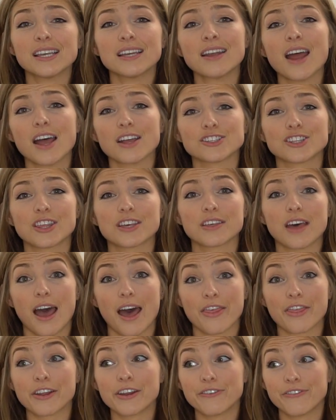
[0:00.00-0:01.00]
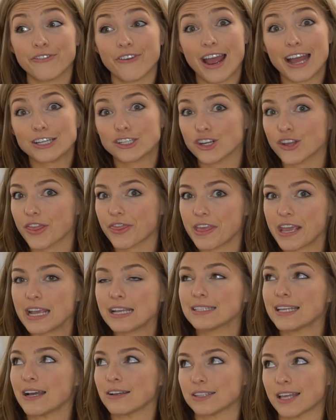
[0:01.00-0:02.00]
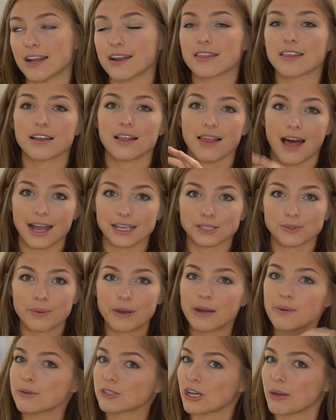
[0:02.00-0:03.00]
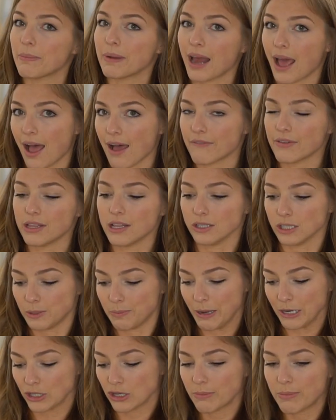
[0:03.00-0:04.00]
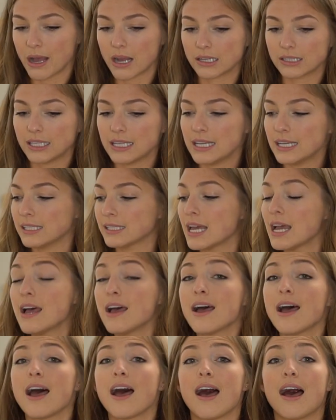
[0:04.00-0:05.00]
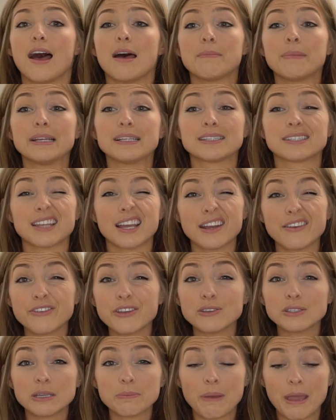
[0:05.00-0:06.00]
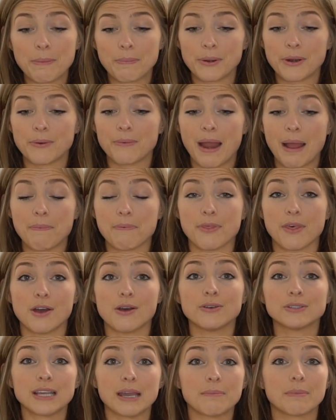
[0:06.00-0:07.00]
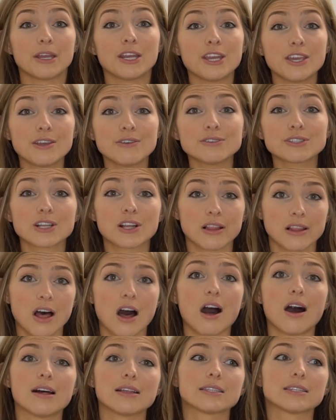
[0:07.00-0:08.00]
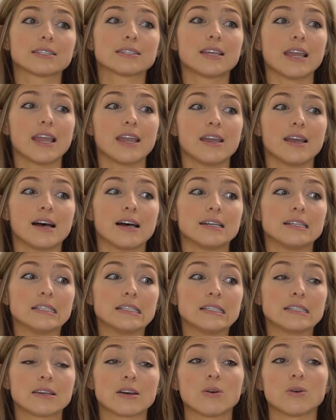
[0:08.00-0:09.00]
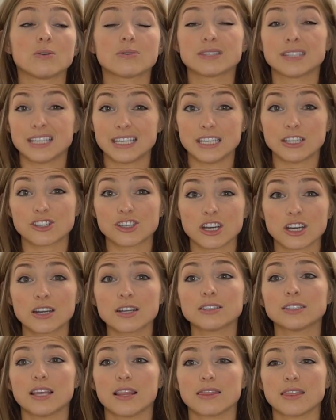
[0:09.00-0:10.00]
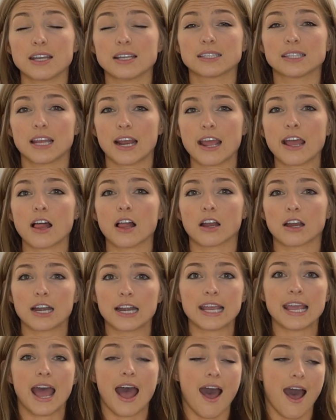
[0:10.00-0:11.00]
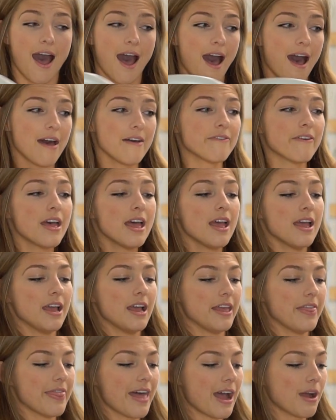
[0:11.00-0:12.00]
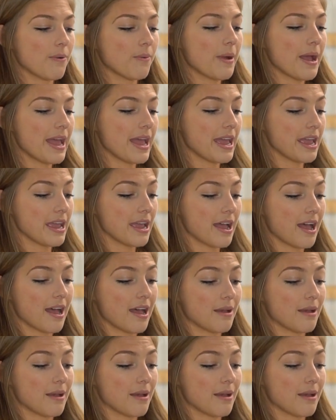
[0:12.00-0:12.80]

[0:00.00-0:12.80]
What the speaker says: and other fragile things outside of the glassware, which I'm gonna have in those special boxes, instead of using paper to wrap those, I'm gonna use cloths and old t-shirts and things that I already have. And that way,